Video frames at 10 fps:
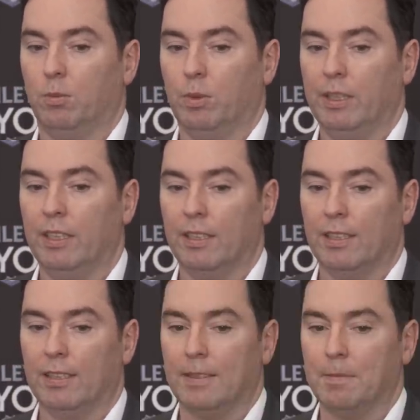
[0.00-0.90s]
we
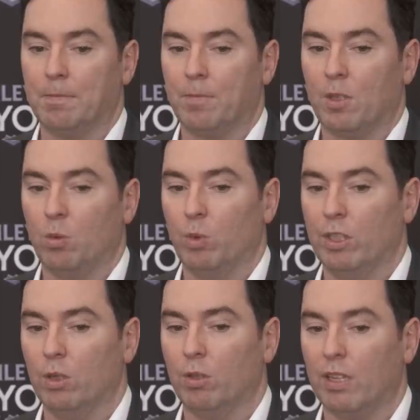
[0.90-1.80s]

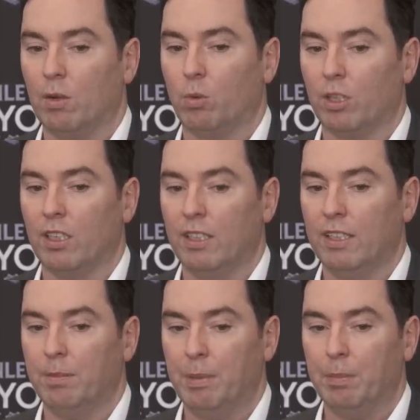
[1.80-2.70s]
know that we're going to
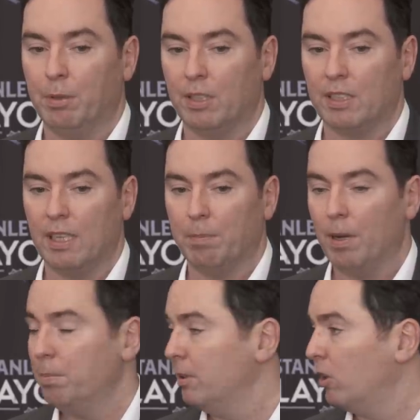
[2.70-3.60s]
need people to step
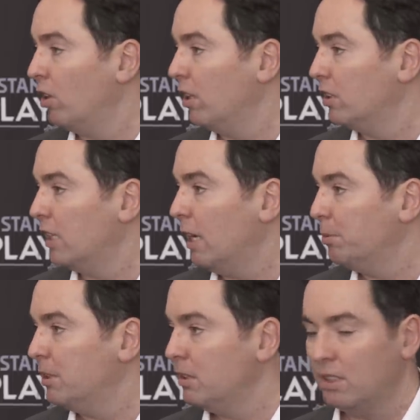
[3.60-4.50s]
up in Darnell's
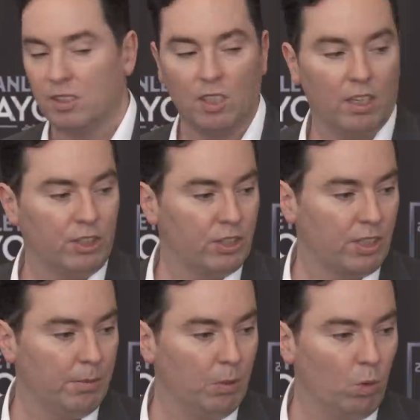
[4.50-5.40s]
absence. It's not just
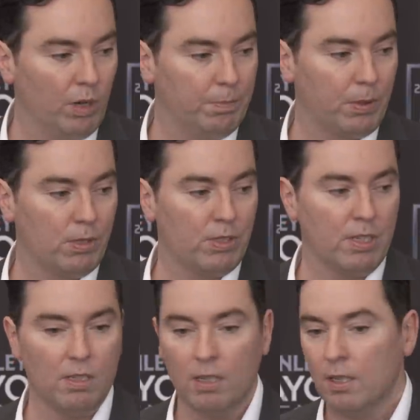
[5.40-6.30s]
going to be one
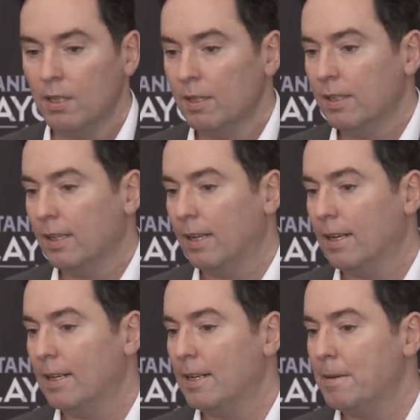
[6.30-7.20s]
person.
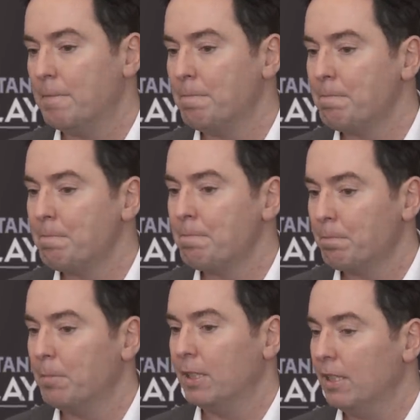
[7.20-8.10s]
But
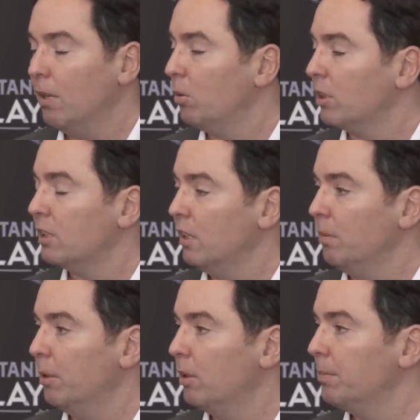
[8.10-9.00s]
we're excited
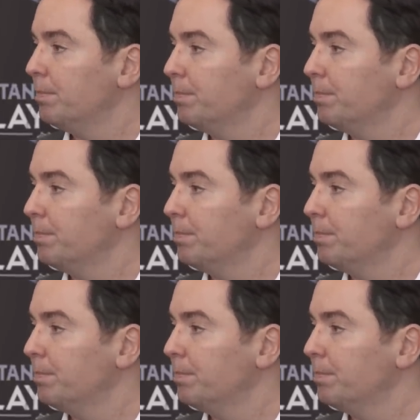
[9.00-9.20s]
about it.